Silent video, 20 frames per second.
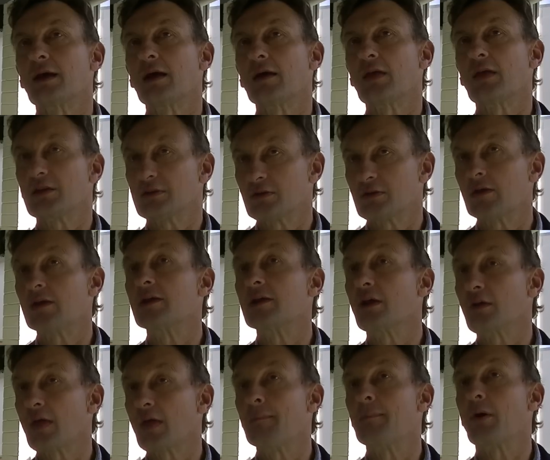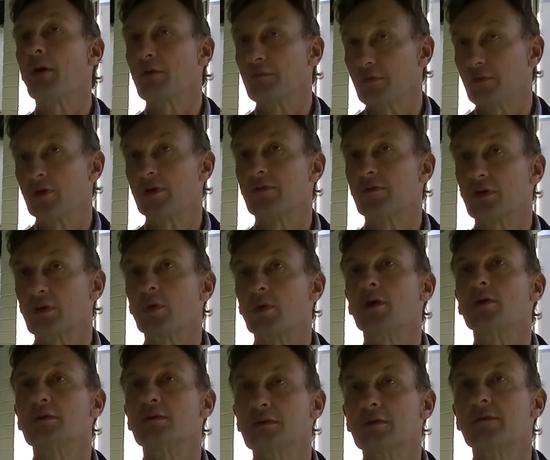uh, they certainly know that boat very, very
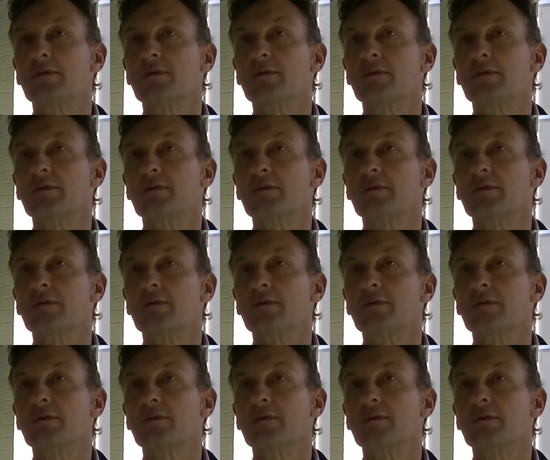well.